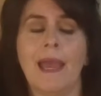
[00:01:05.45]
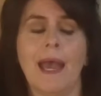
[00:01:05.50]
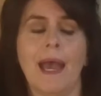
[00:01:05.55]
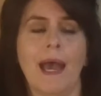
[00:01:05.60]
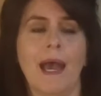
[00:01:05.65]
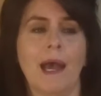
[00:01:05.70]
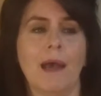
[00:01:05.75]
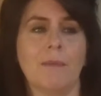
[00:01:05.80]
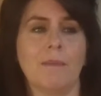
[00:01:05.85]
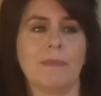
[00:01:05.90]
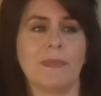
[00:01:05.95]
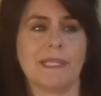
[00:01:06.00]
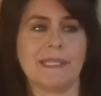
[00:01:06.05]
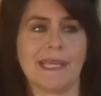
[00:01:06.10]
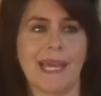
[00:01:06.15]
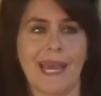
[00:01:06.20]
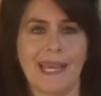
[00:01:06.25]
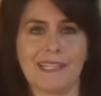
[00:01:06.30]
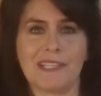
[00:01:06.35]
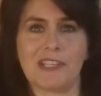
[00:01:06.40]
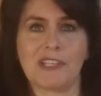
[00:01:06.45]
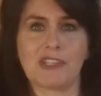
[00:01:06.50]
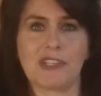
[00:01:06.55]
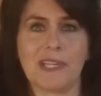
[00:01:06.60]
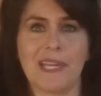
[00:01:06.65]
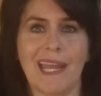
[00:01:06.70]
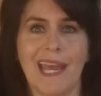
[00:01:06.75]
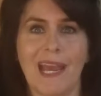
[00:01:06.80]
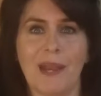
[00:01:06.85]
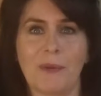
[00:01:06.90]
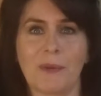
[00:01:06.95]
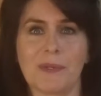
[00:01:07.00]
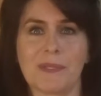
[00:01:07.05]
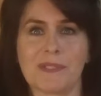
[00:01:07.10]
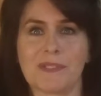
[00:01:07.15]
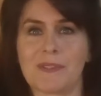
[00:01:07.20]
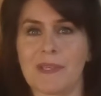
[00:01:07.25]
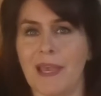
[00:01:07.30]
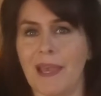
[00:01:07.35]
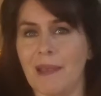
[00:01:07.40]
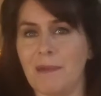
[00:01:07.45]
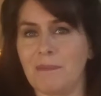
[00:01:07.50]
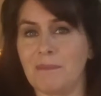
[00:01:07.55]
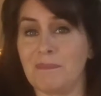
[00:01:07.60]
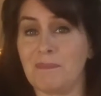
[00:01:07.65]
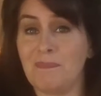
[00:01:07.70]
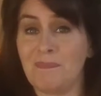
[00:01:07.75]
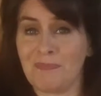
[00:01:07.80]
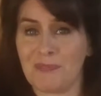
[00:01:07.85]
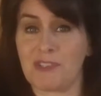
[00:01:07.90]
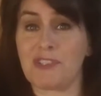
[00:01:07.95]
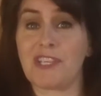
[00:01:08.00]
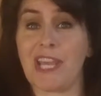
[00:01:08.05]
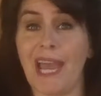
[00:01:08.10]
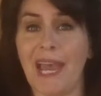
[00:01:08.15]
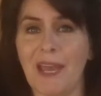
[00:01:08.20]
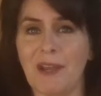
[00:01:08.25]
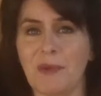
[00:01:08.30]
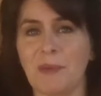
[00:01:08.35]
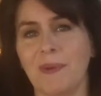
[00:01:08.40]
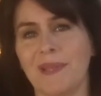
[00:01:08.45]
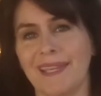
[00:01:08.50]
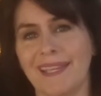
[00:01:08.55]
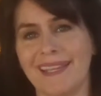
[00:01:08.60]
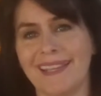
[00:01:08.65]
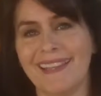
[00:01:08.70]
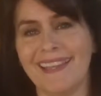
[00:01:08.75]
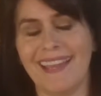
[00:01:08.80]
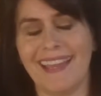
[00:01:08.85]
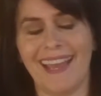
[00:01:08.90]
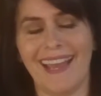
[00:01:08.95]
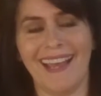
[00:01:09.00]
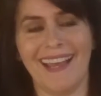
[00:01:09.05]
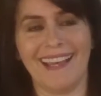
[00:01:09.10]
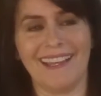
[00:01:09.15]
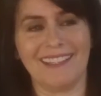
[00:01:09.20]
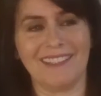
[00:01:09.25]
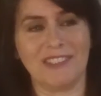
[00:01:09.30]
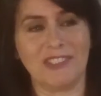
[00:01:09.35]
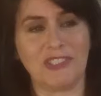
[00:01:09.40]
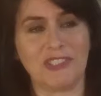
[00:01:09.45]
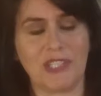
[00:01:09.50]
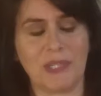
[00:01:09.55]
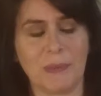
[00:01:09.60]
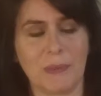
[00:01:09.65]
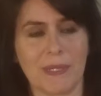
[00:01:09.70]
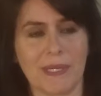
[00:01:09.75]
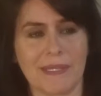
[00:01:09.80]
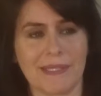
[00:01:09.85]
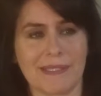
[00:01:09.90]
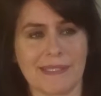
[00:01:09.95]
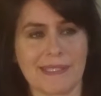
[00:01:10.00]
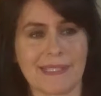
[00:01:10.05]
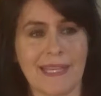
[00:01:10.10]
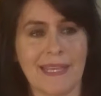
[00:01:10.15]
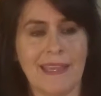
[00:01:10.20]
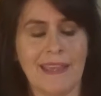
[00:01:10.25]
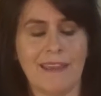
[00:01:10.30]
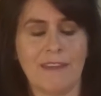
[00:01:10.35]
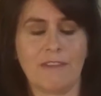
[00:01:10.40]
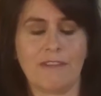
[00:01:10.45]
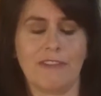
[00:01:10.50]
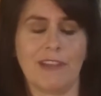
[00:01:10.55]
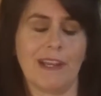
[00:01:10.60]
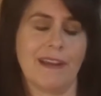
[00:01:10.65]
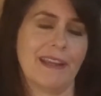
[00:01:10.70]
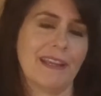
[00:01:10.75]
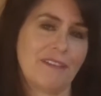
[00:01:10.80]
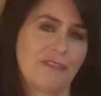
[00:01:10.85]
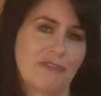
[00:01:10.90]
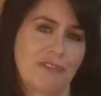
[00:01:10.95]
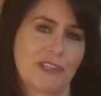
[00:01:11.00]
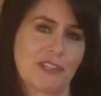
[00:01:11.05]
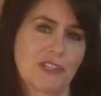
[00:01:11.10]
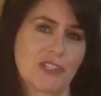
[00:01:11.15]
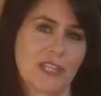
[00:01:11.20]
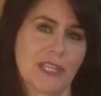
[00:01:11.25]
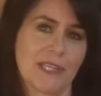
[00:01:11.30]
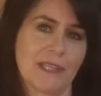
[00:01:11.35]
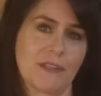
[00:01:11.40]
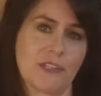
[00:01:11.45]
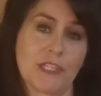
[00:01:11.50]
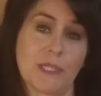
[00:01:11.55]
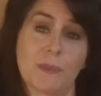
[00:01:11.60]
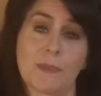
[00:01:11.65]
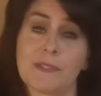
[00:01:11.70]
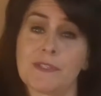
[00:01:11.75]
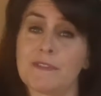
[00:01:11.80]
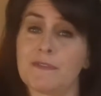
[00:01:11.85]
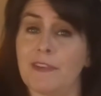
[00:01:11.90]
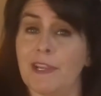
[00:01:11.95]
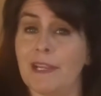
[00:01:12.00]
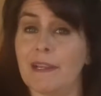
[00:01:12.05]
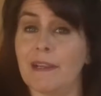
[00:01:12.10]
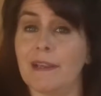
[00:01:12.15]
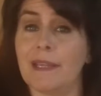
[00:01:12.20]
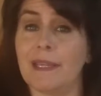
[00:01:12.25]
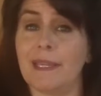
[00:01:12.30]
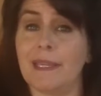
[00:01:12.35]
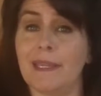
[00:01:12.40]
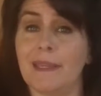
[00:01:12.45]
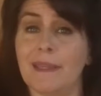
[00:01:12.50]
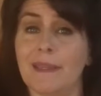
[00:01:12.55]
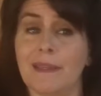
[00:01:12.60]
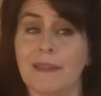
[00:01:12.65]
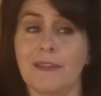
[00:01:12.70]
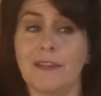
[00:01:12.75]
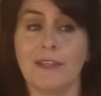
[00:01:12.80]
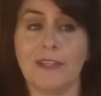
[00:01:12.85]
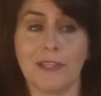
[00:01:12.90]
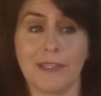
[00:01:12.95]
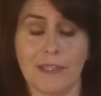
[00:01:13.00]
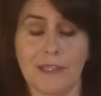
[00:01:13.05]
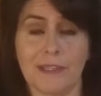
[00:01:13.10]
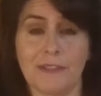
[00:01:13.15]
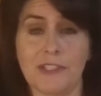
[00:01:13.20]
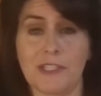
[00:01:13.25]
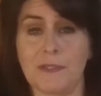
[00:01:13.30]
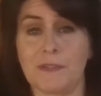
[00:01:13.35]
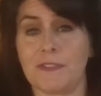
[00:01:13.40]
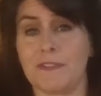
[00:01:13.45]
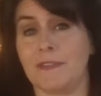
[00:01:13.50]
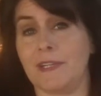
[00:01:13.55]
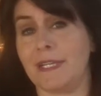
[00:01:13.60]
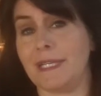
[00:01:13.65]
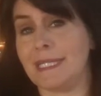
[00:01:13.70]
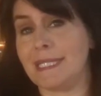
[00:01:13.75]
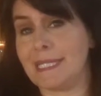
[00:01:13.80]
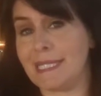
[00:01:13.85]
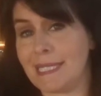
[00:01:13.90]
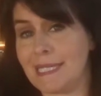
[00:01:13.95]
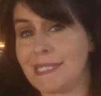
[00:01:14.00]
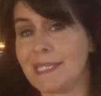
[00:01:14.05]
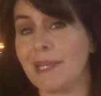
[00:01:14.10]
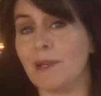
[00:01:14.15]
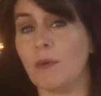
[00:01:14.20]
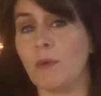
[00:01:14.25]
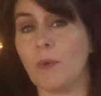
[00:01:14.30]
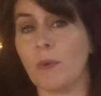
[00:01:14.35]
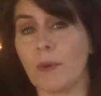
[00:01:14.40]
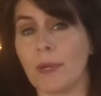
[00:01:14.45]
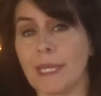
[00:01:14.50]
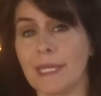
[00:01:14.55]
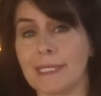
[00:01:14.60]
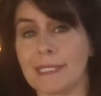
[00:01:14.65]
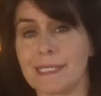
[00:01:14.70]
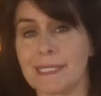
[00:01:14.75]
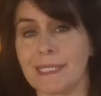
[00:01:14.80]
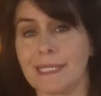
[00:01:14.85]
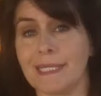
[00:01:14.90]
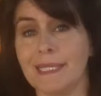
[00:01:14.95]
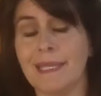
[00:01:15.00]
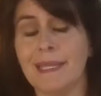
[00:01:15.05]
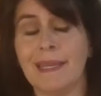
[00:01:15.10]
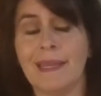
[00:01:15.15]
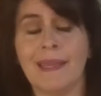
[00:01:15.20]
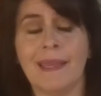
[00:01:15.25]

The dietitian I was shadowing, she was very efficient, she was very good, she was very detail-oriented,